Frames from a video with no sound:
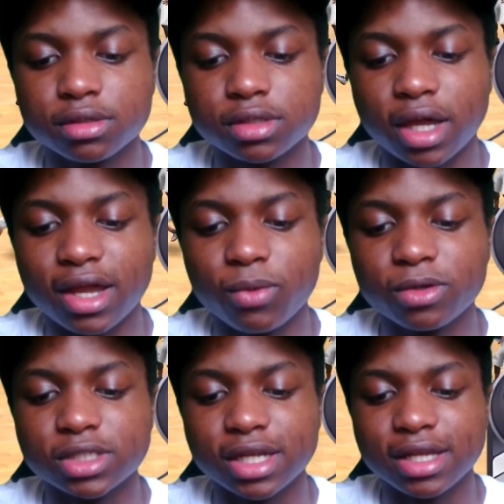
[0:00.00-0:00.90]
Zion, we're
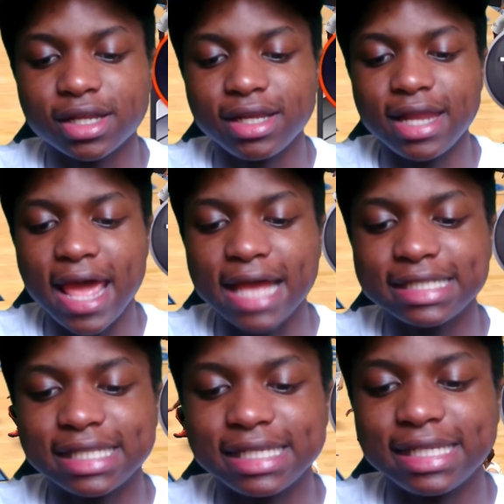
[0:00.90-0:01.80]
gonna try to get a
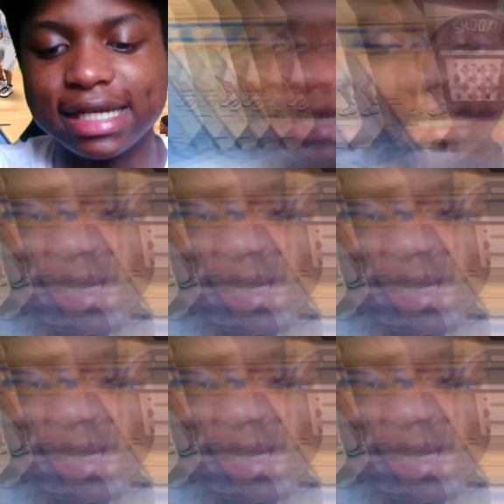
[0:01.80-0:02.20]
nasty dunk.